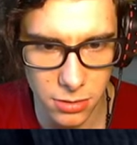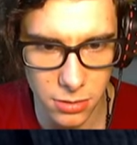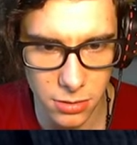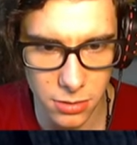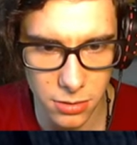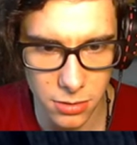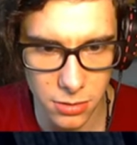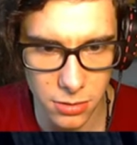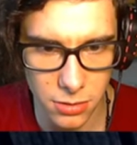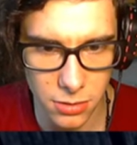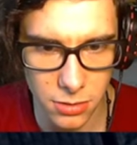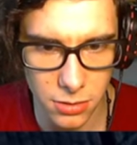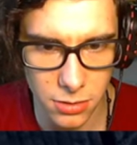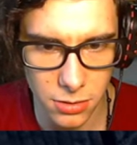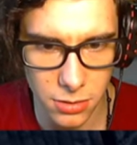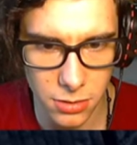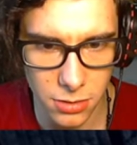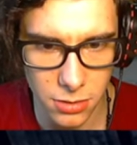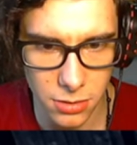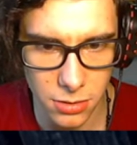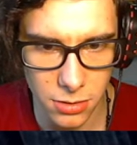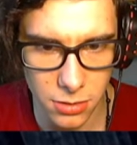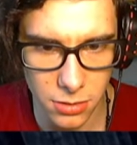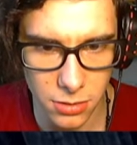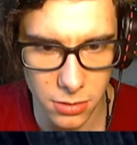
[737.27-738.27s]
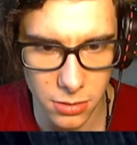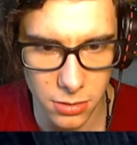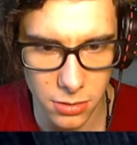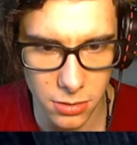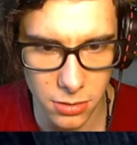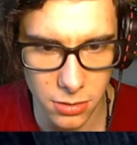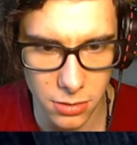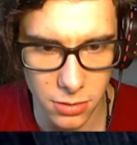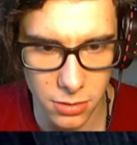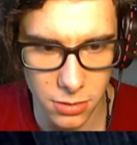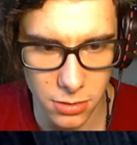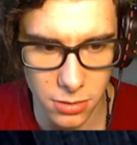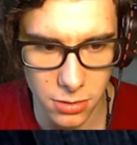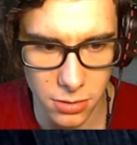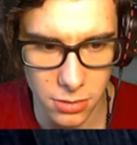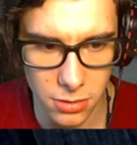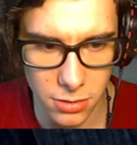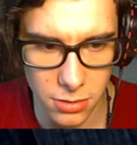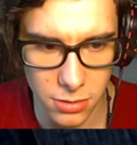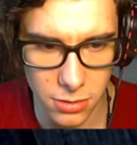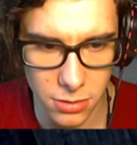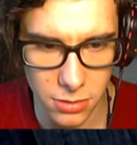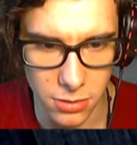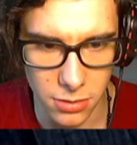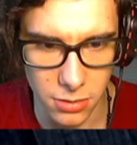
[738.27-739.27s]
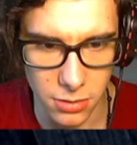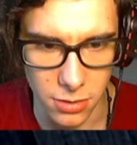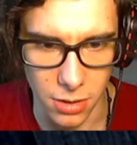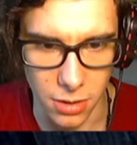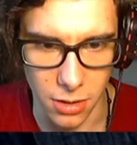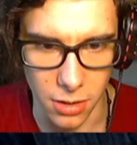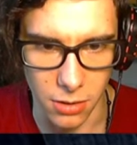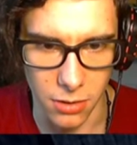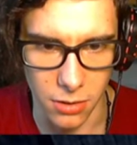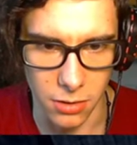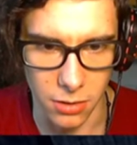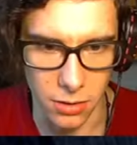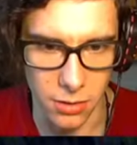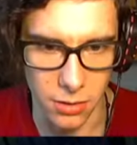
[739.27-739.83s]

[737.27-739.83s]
It's locked. No, okay.